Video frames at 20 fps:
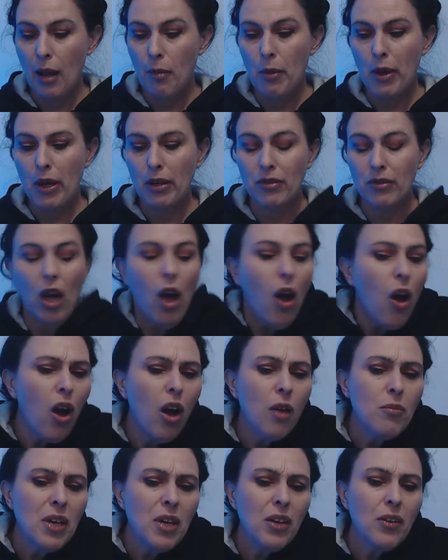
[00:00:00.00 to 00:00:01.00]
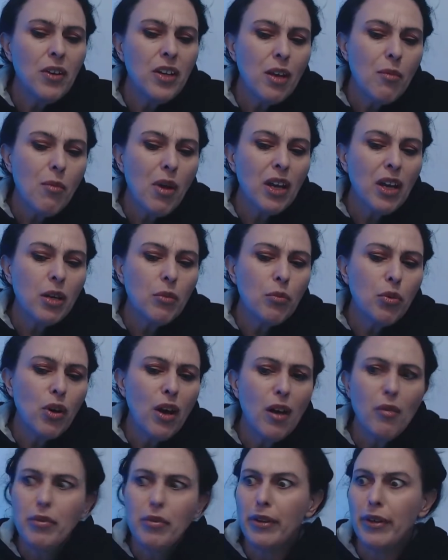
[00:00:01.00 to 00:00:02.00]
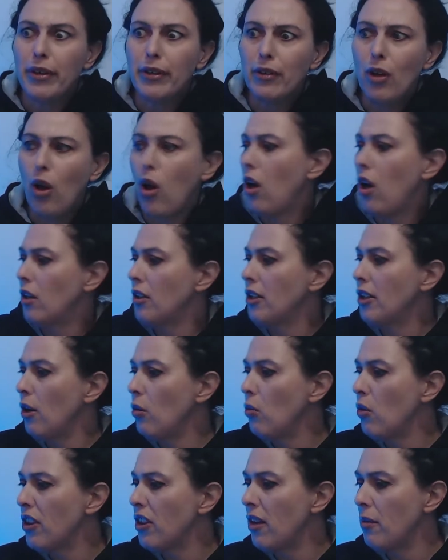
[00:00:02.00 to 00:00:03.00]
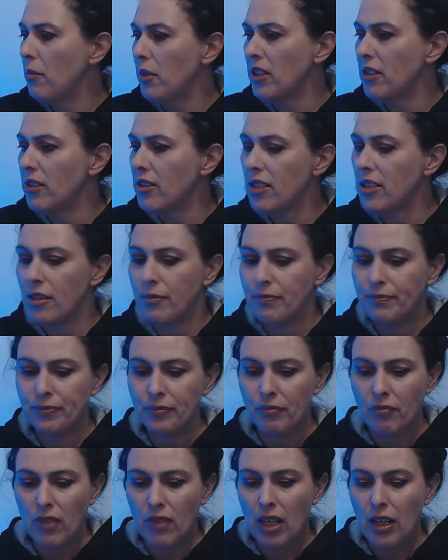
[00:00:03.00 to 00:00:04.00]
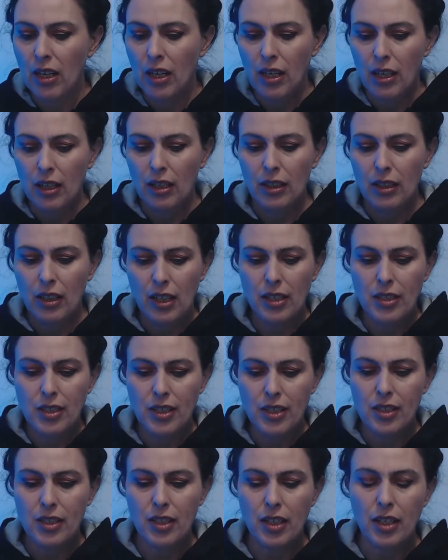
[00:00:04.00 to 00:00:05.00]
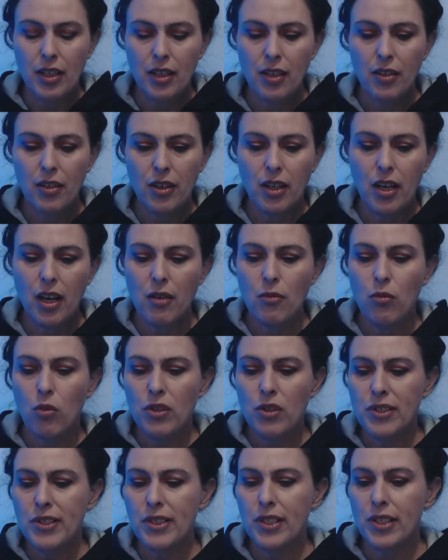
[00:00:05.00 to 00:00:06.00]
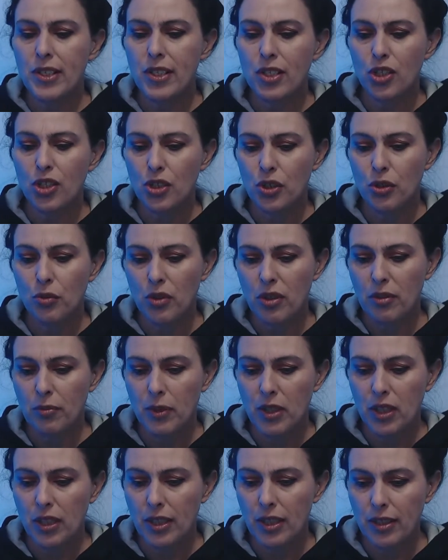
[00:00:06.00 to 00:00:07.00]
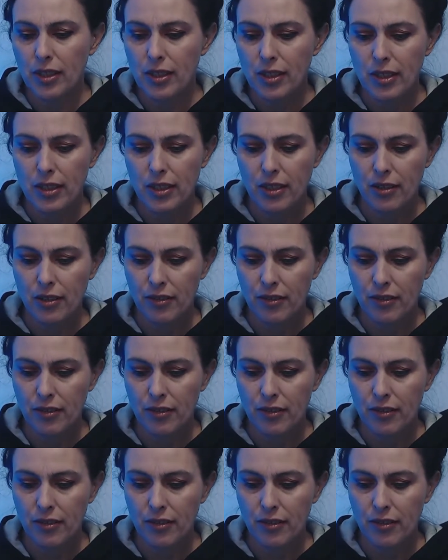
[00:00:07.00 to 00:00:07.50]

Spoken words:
I going to put up with it? Oh, I don't know what that means. Let's see. Okay, what is this to do with, please?